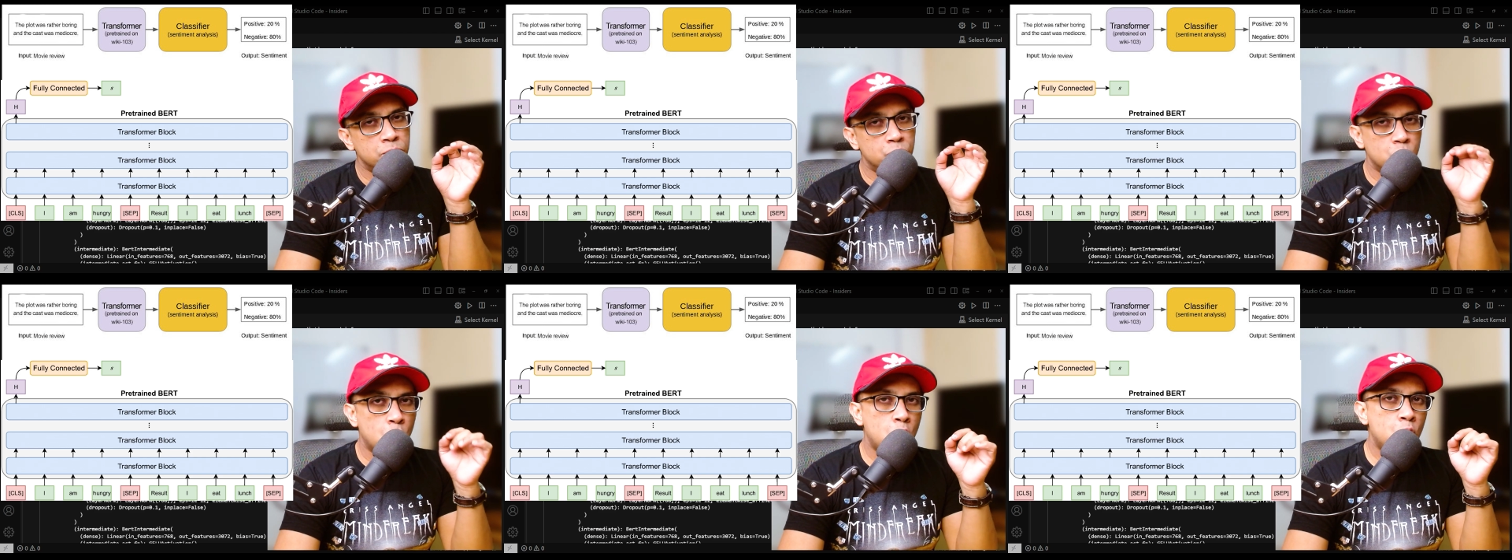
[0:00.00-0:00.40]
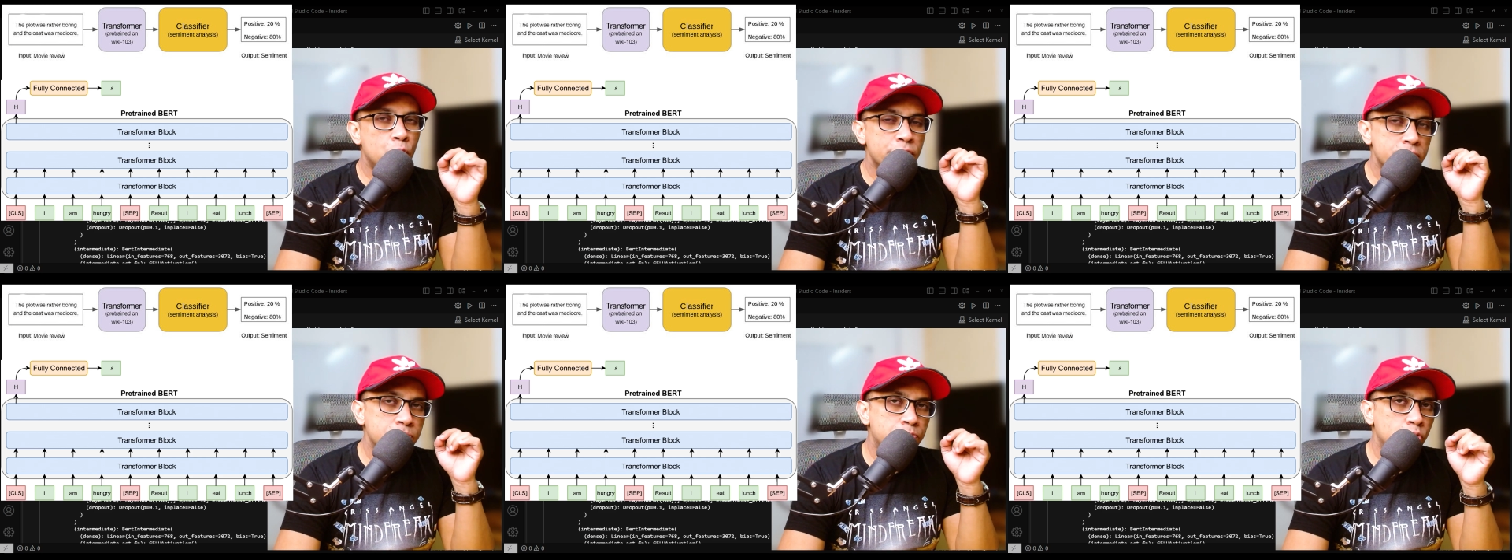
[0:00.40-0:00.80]

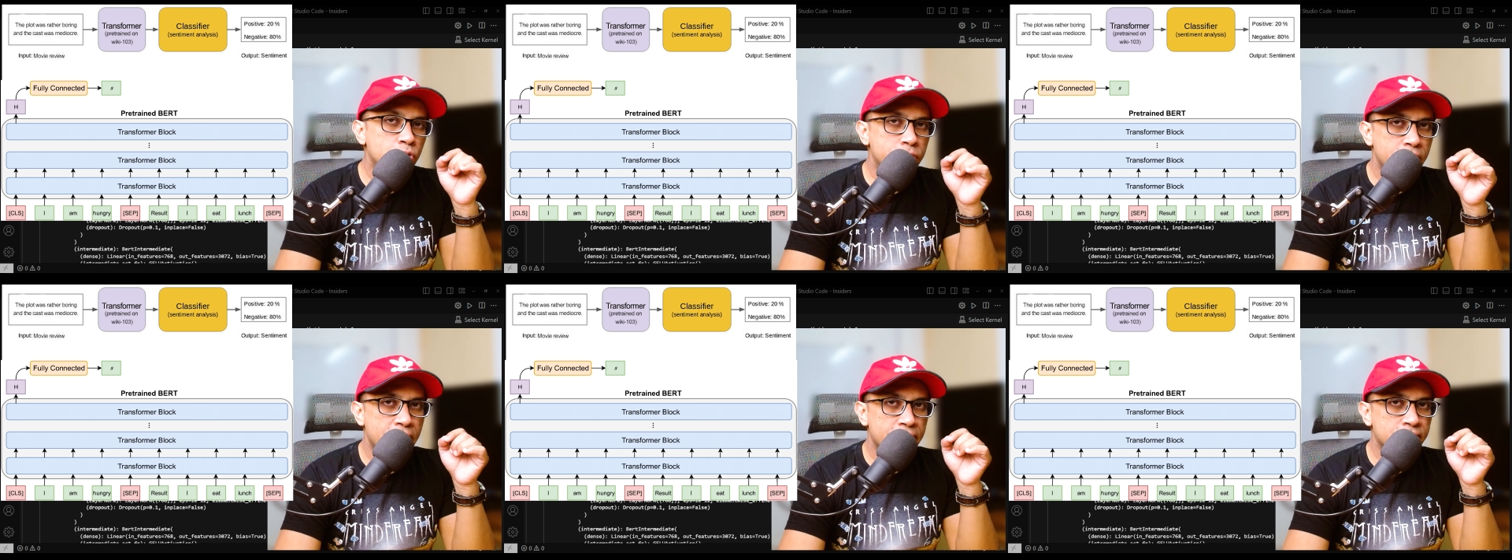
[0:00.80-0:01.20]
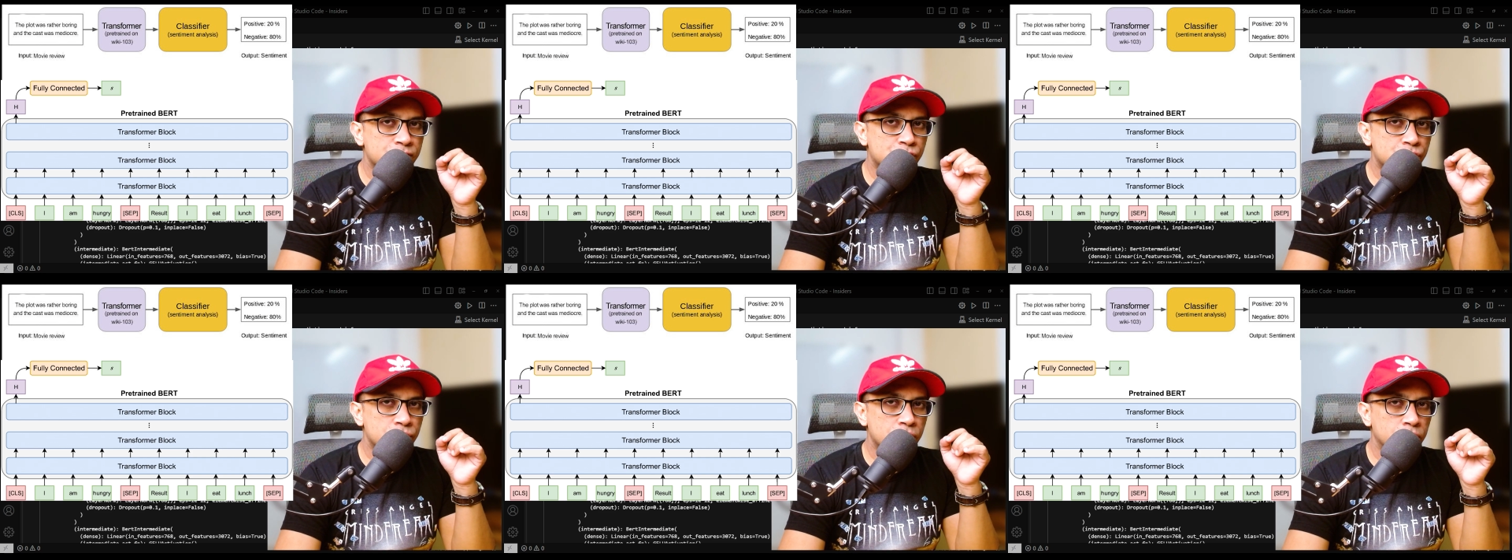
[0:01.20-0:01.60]
raw input
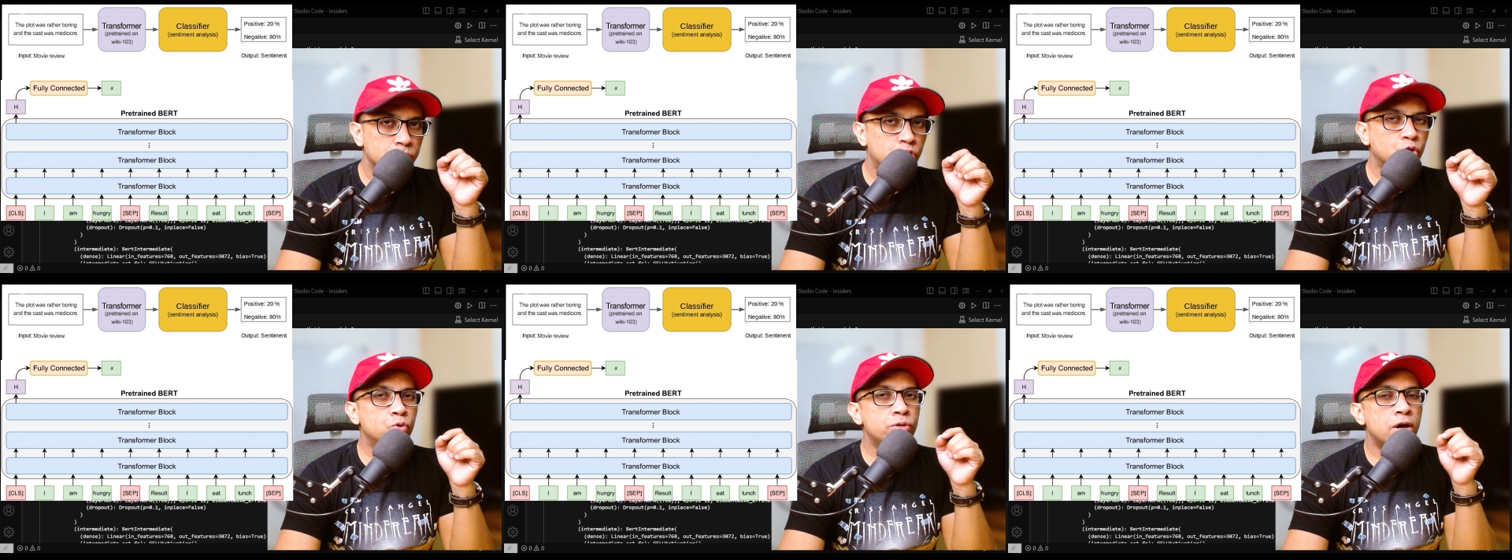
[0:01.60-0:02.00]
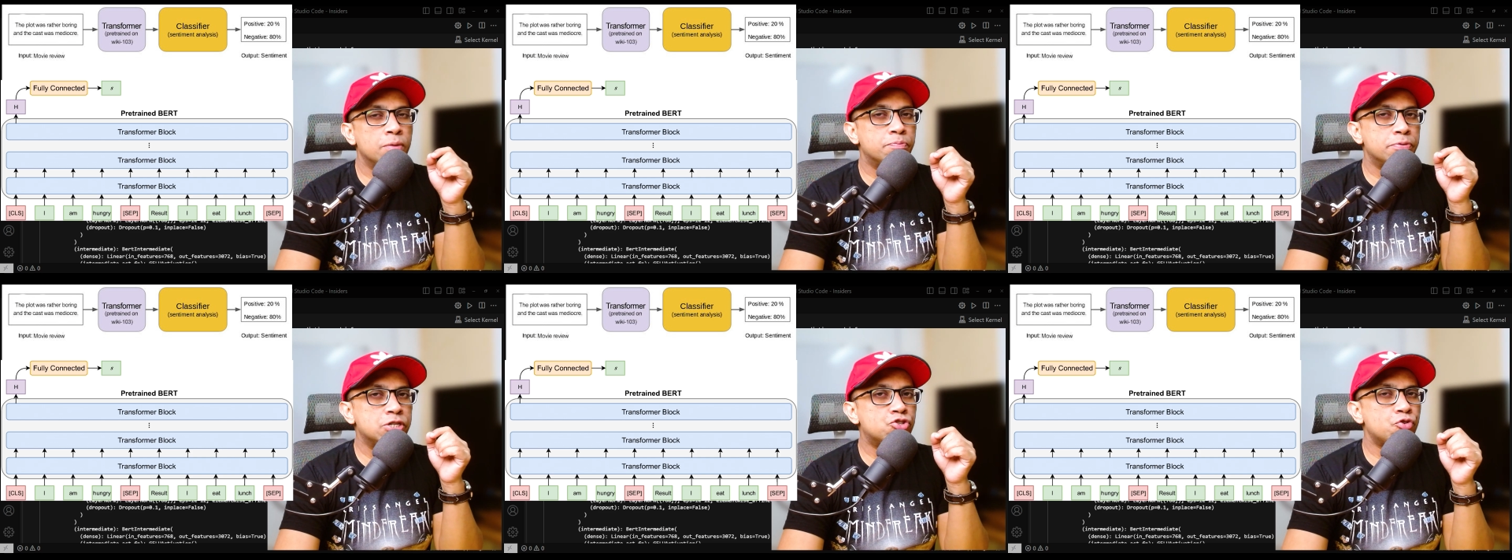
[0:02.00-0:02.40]
text through
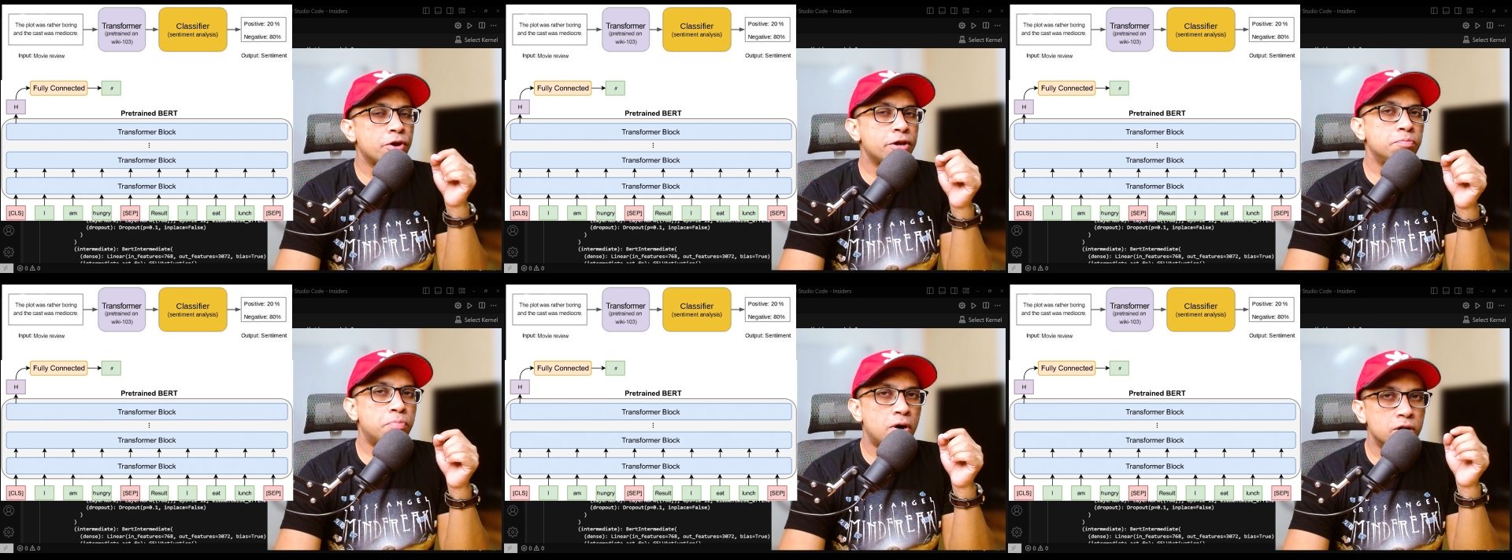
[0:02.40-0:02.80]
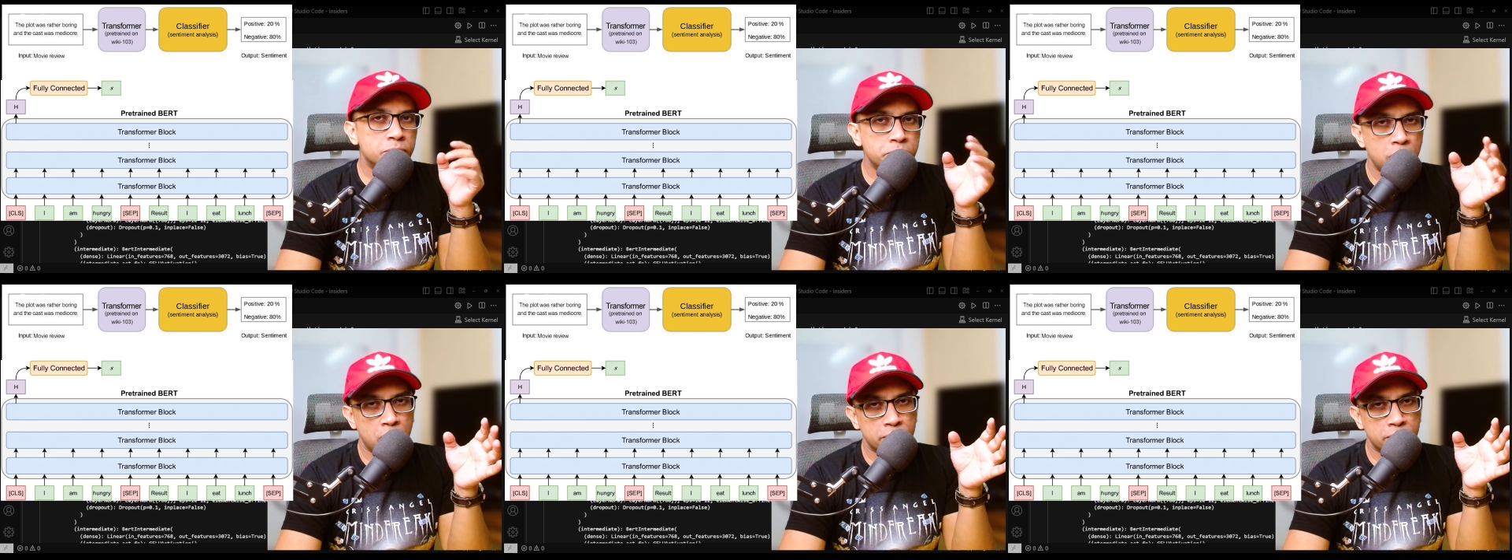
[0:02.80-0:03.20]
the pre-trained
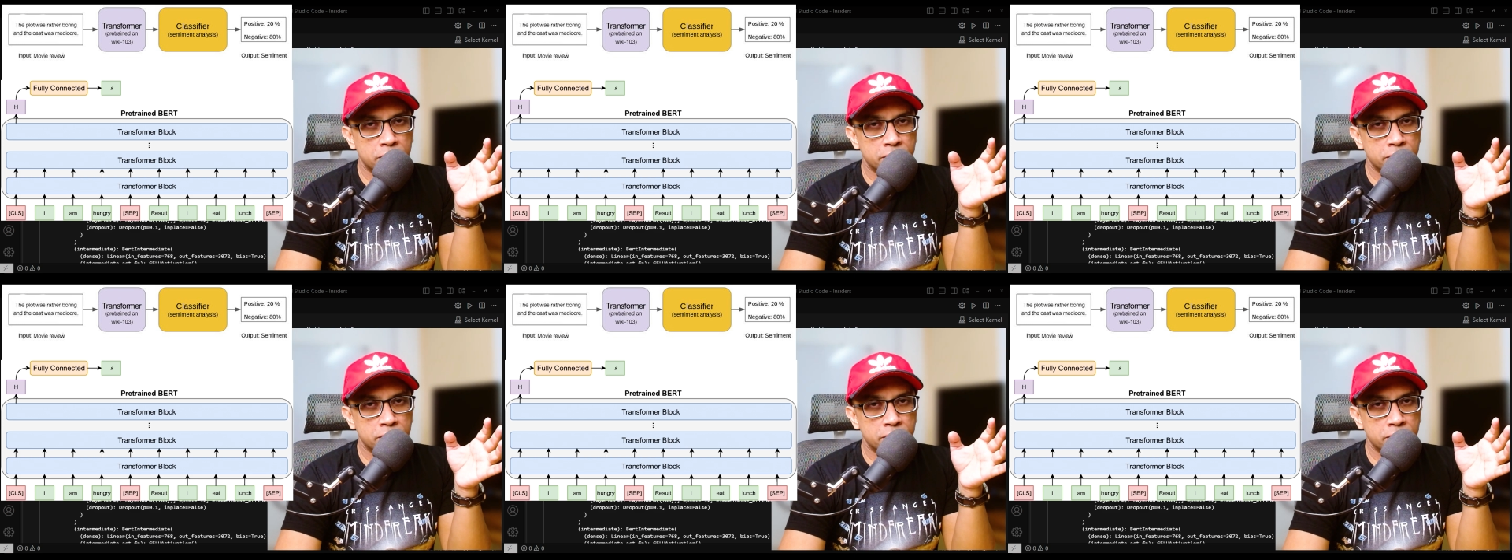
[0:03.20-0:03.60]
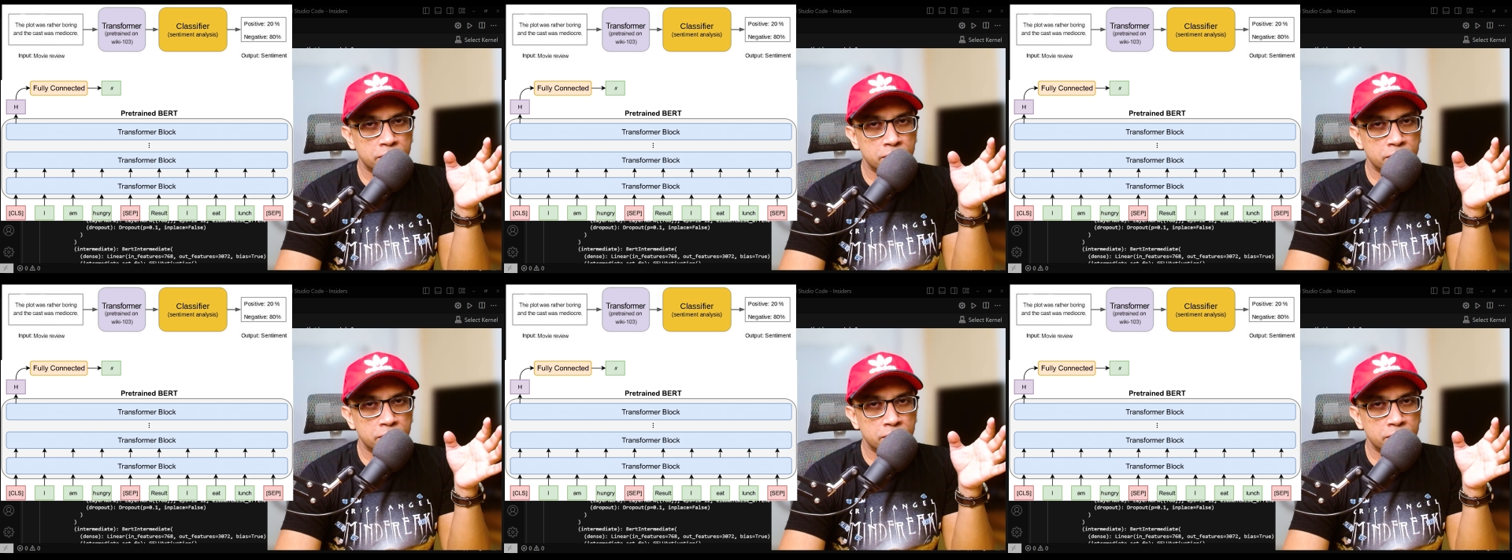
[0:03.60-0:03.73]
BERT model